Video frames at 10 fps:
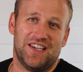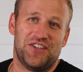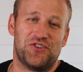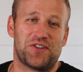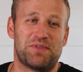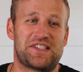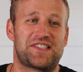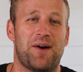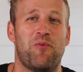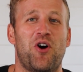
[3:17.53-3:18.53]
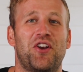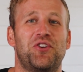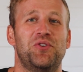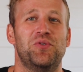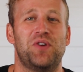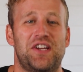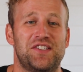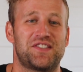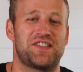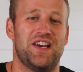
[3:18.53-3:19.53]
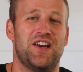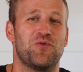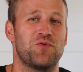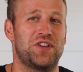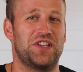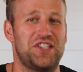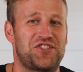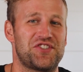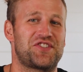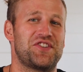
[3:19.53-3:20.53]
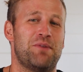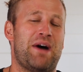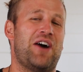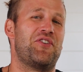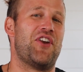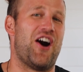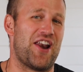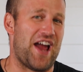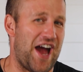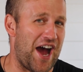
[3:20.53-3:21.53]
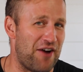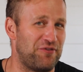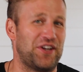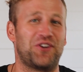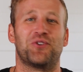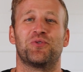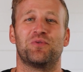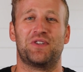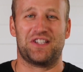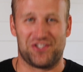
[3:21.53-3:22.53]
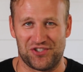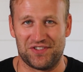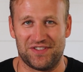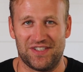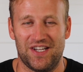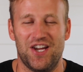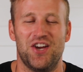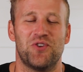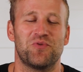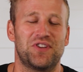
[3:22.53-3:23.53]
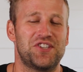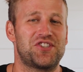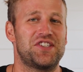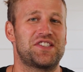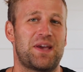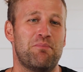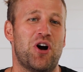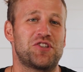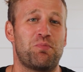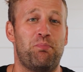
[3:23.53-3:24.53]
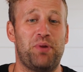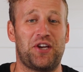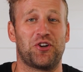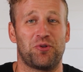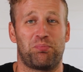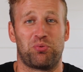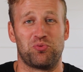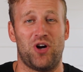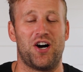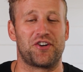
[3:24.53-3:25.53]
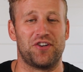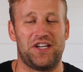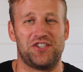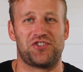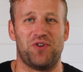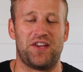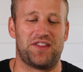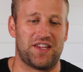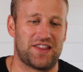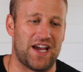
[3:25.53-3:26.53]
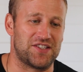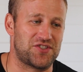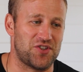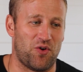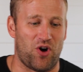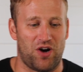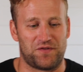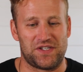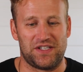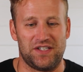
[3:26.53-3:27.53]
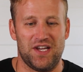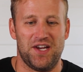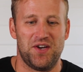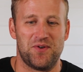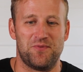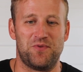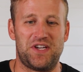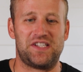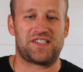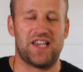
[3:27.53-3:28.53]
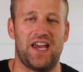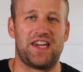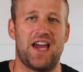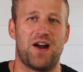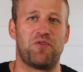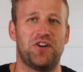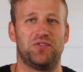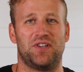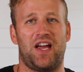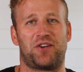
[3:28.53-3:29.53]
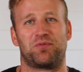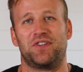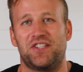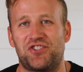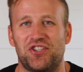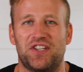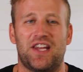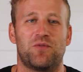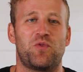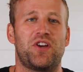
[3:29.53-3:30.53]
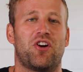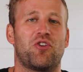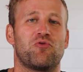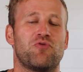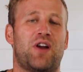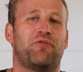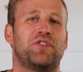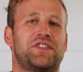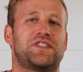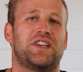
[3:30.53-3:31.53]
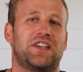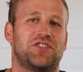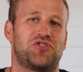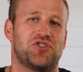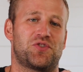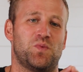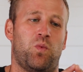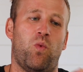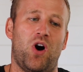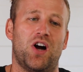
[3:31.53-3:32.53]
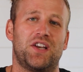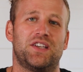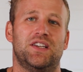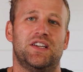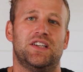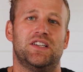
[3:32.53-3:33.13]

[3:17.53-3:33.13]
You can be someone who is religious about not having religion. Religion is a much bigger, broader issue. I think that so often we say, yeah, we don't like religion, and we are referencing just one